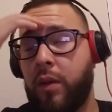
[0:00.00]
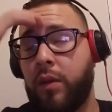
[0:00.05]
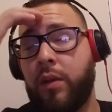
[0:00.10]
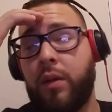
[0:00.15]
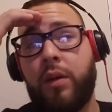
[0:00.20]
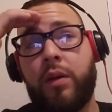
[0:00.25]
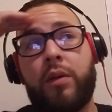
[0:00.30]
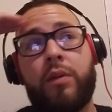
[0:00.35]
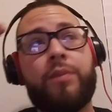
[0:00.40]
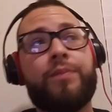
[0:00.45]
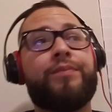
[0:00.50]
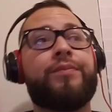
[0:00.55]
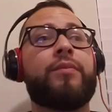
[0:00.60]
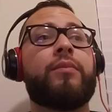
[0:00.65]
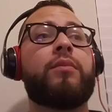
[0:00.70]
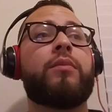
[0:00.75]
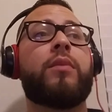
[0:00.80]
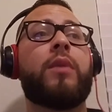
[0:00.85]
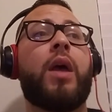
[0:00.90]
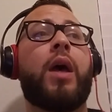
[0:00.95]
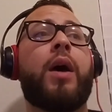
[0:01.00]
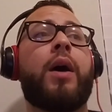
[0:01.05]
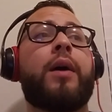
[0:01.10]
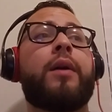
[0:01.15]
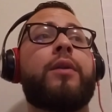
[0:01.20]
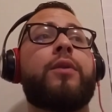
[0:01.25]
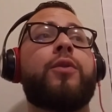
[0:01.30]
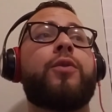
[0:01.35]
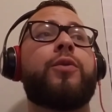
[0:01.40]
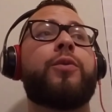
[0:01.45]
so
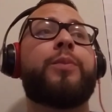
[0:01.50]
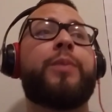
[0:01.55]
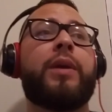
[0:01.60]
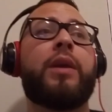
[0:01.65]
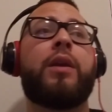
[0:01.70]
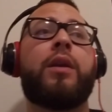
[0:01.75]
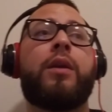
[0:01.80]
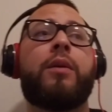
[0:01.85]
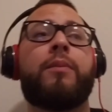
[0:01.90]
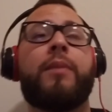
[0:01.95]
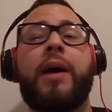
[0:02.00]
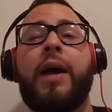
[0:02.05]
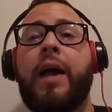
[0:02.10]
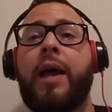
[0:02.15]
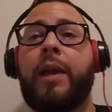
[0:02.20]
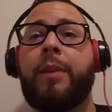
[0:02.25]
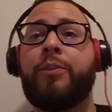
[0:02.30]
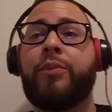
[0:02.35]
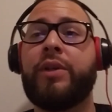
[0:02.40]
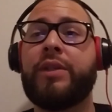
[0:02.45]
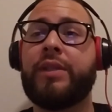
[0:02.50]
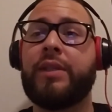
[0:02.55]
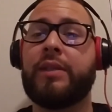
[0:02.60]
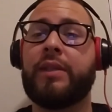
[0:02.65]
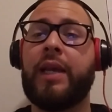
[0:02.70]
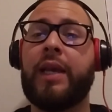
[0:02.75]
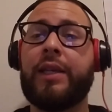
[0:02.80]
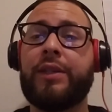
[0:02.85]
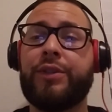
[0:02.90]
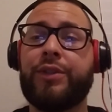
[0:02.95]
that'll be my
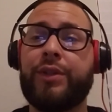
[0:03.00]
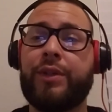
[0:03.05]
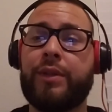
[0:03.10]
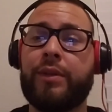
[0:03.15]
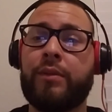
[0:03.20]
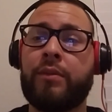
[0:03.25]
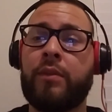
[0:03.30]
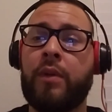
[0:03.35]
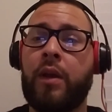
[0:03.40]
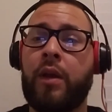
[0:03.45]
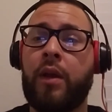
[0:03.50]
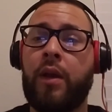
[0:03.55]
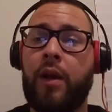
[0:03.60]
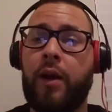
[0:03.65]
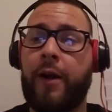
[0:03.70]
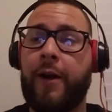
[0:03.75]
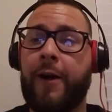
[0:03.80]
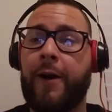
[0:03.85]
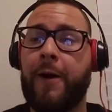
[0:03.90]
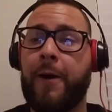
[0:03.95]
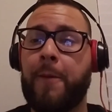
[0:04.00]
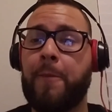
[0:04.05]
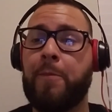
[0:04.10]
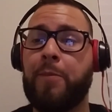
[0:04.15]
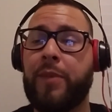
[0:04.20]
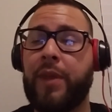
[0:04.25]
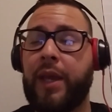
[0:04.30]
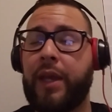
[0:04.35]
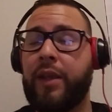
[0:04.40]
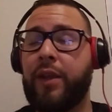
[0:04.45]
presentation.
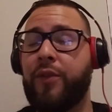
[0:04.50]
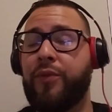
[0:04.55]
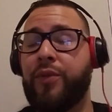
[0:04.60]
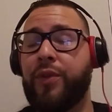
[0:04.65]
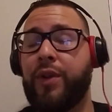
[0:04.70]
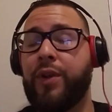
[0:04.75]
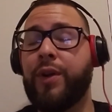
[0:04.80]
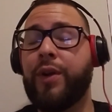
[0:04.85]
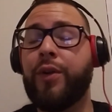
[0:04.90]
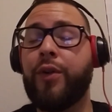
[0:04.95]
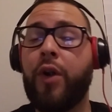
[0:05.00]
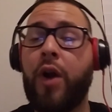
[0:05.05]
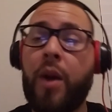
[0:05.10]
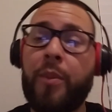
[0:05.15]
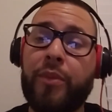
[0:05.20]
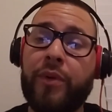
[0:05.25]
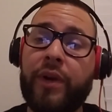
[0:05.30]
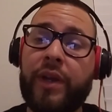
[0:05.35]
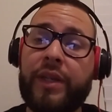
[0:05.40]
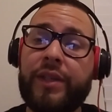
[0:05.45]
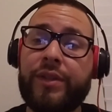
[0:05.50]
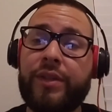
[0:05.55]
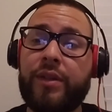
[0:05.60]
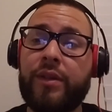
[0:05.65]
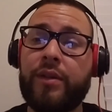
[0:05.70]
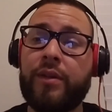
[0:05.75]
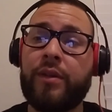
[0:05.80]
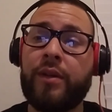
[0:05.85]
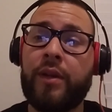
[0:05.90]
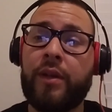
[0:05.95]
Thank you for your
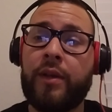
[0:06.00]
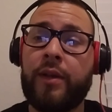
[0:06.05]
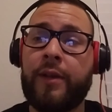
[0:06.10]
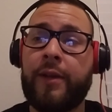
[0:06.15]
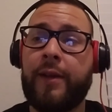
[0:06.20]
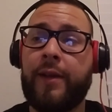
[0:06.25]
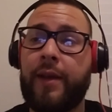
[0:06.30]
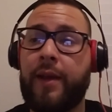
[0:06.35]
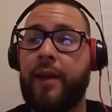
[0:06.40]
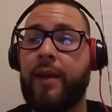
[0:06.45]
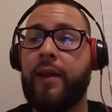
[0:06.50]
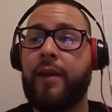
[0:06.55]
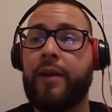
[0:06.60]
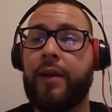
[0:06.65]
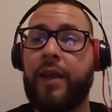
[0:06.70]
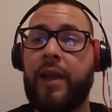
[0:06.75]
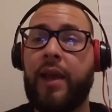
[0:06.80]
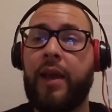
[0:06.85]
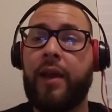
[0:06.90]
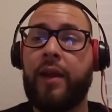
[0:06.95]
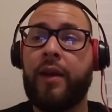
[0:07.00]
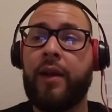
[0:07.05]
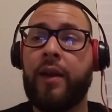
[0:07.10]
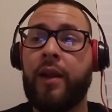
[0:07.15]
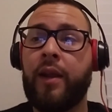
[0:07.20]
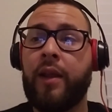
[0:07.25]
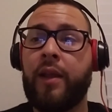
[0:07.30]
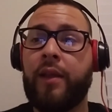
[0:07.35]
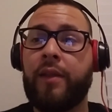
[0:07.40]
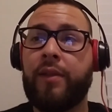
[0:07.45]
cooperation. And again,
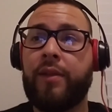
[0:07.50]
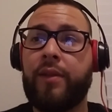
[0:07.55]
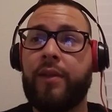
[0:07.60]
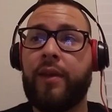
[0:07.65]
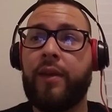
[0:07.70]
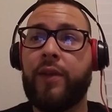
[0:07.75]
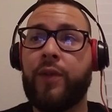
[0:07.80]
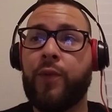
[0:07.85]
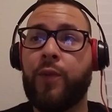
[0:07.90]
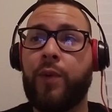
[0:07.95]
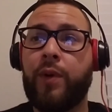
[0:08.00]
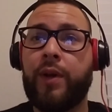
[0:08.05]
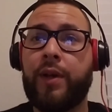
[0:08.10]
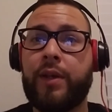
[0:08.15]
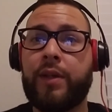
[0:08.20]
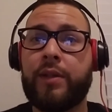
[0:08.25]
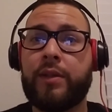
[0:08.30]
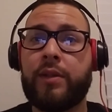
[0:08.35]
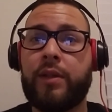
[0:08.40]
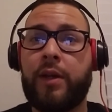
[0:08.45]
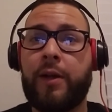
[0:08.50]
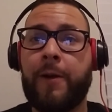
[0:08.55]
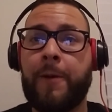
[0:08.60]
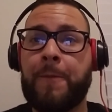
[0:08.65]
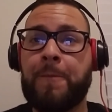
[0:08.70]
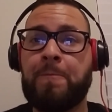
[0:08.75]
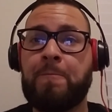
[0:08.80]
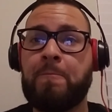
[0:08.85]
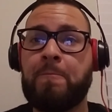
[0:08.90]
this was